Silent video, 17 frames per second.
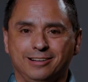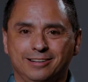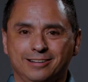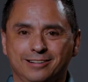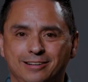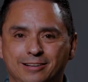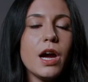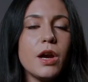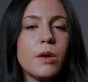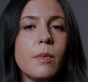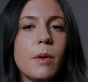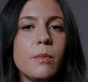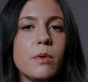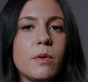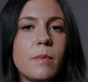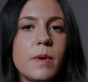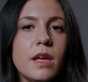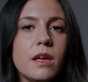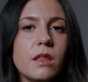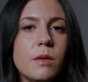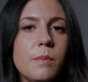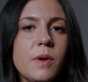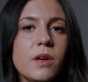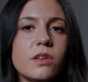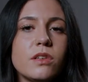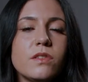I remember being in the
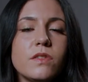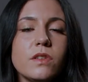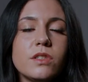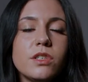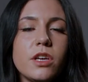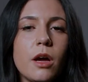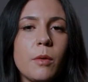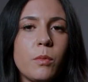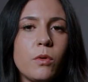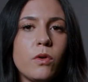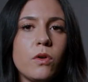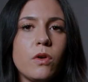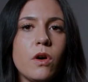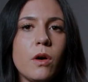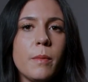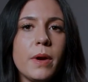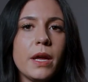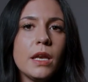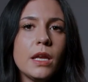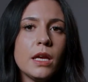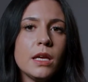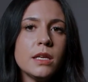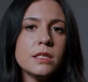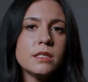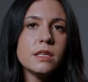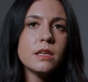Bakersfield Chapel on my
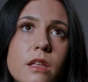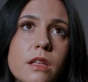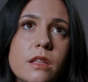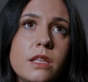knees.